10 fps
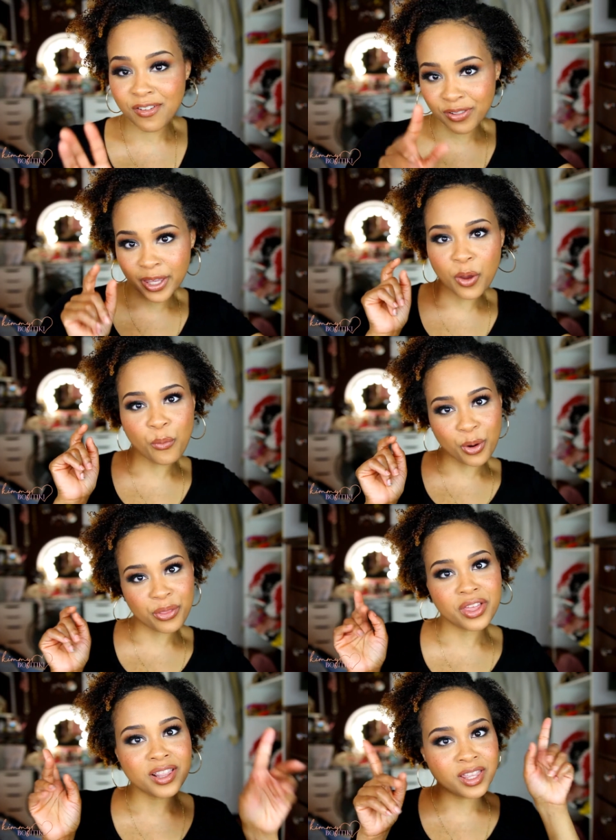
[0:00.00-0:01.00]
definitely
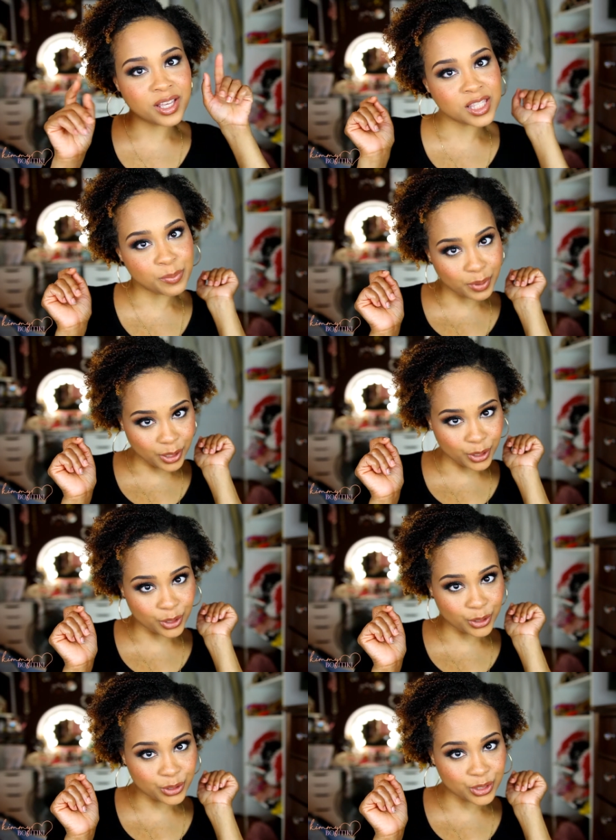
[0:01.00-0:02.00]
worth the
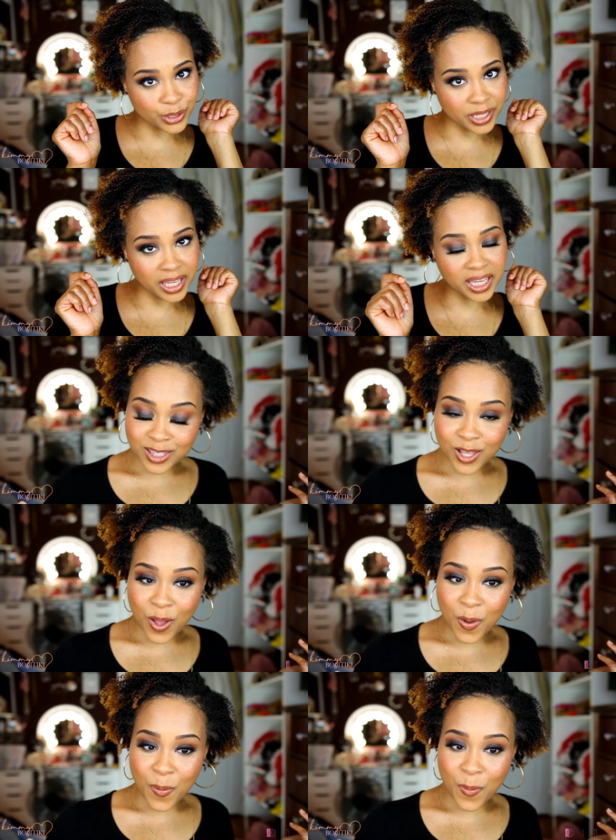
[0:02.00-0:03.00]
splurge. Okay,
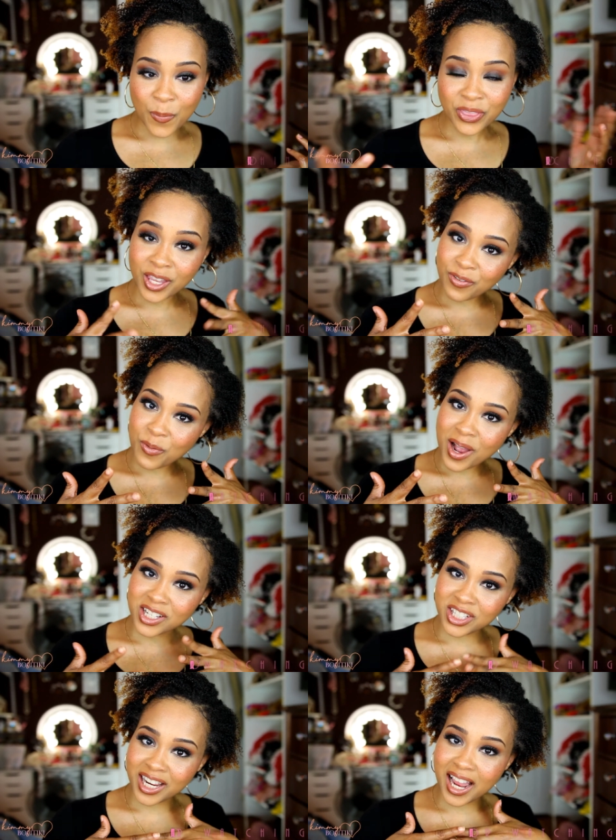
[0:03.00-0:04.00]
so thank you for
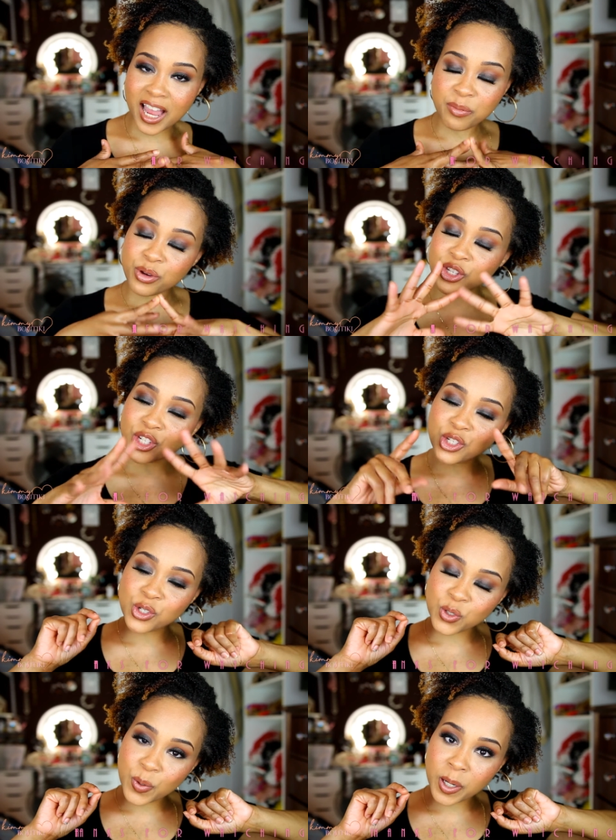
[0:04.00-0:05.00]
watching. I appreciate
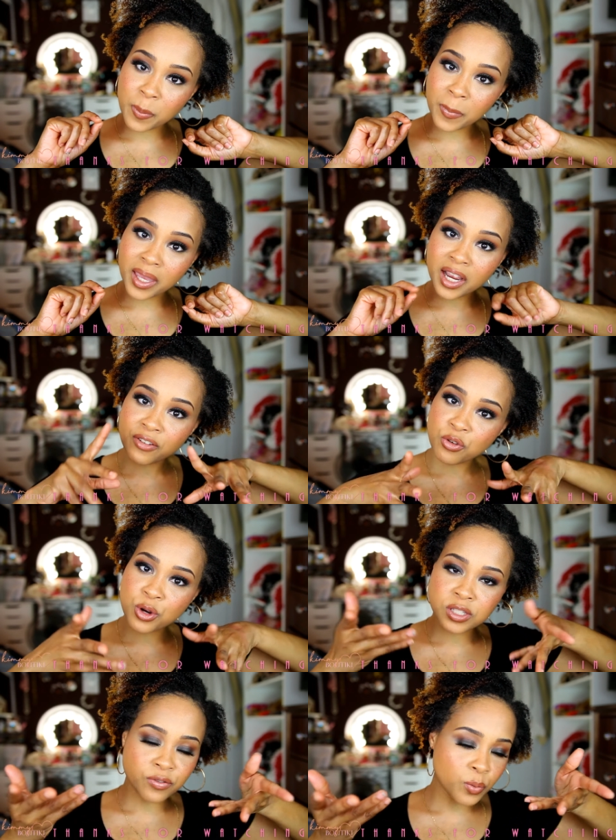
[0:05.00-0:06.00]
you joining me, and of
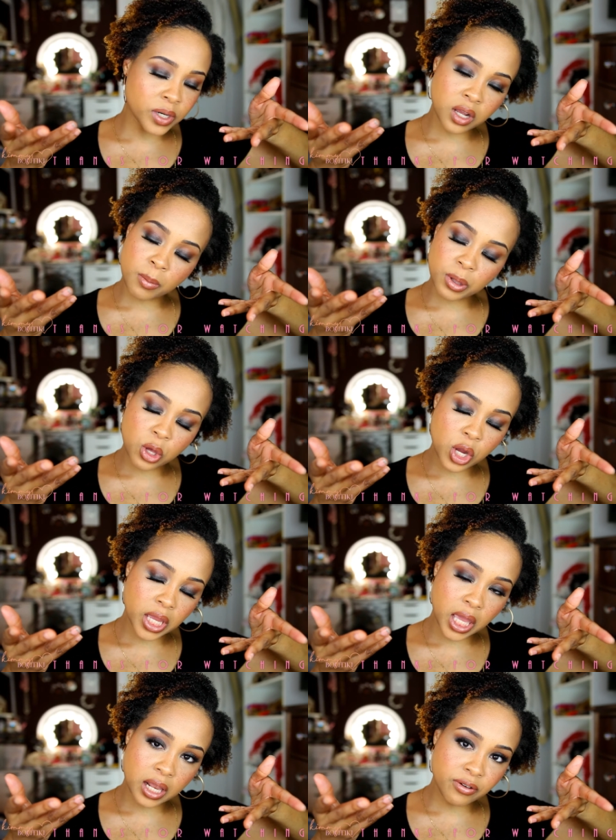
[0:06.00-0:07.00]
course, if you want to come
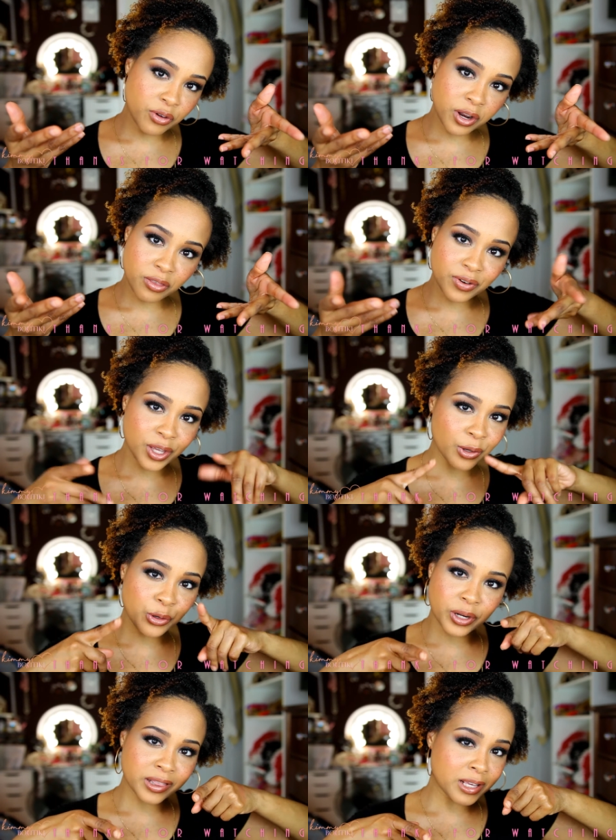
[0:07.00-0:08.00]
along again for another video,
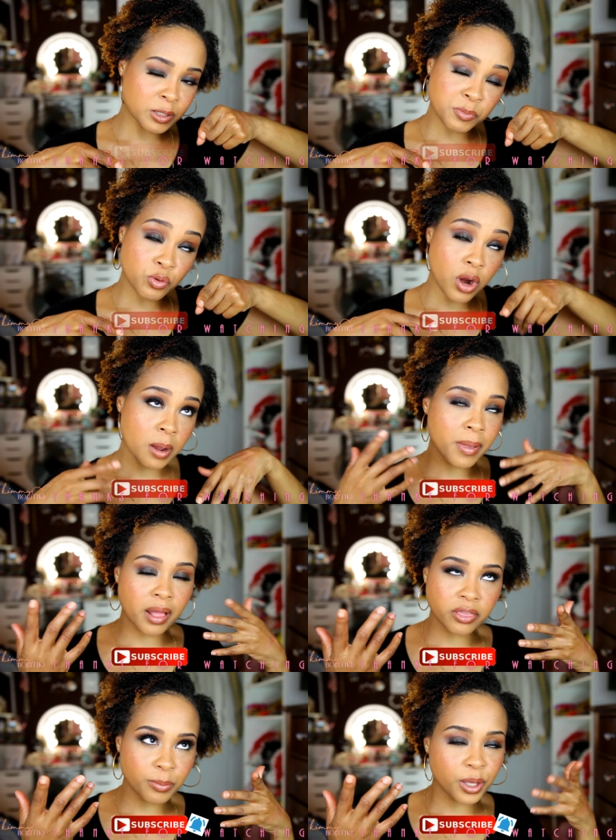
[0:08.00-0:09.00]
you're gonna hit that subscribe
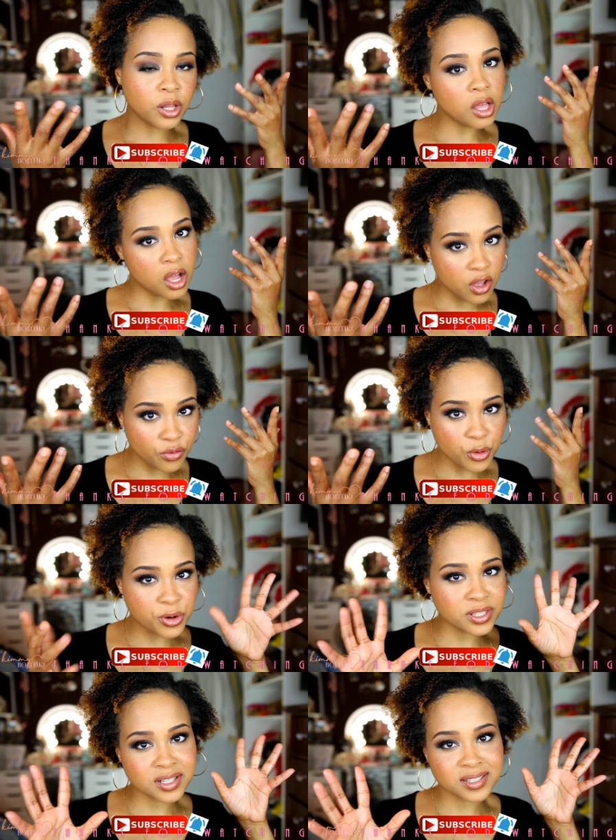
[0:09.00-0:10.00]
and the bell, of
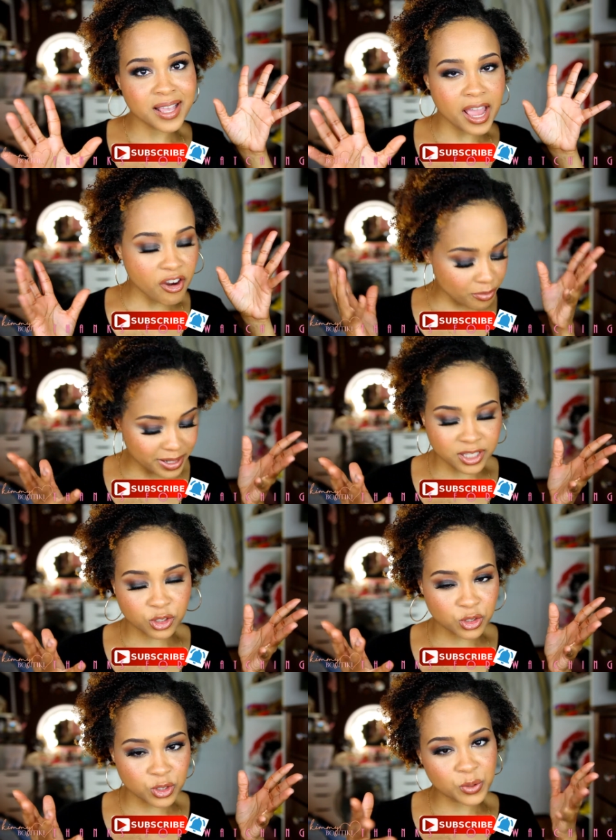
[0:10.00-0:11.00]
course, because everybody
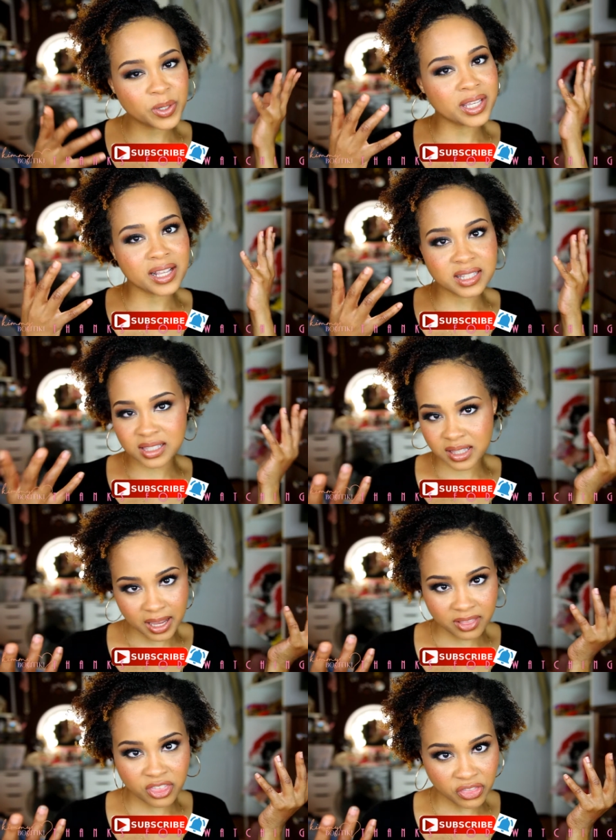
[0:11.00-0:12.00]
told you to do it. It's
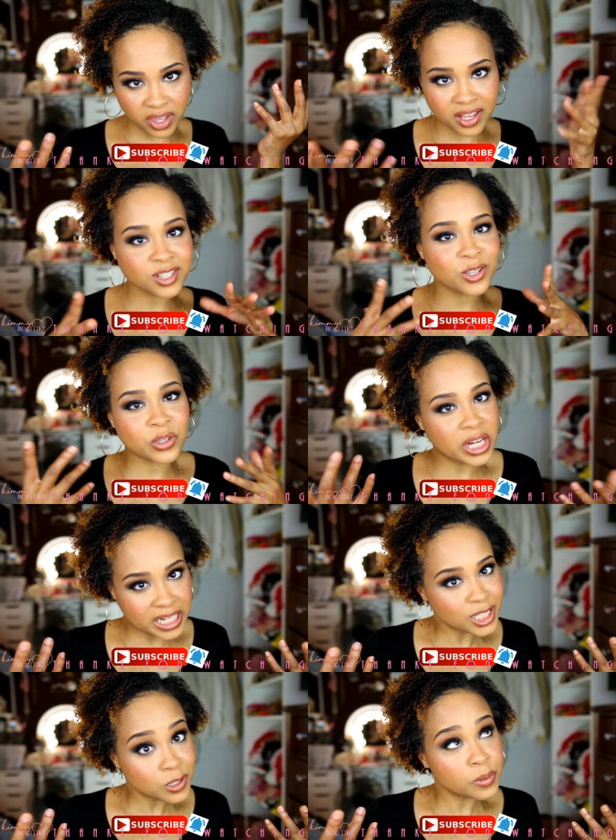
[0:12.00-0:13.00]
like the thing, so you
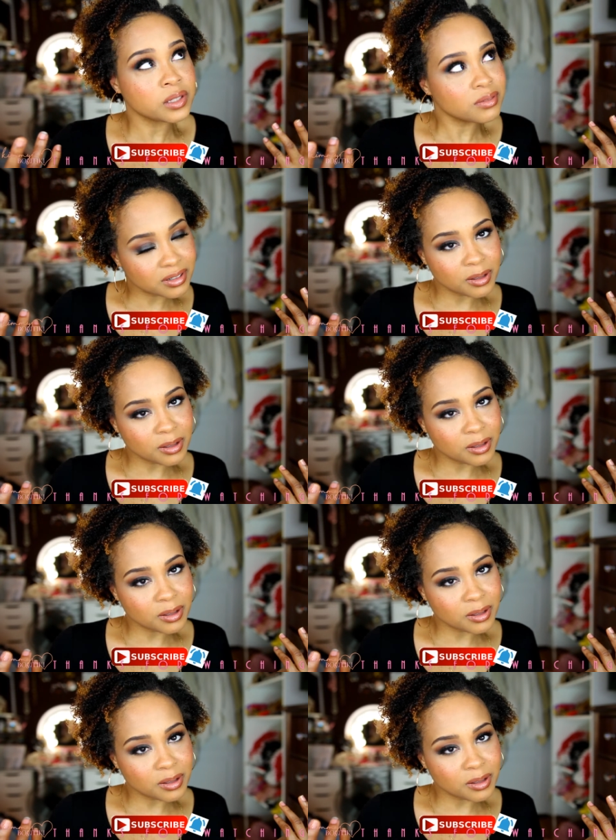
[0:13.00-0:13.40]
need to do it.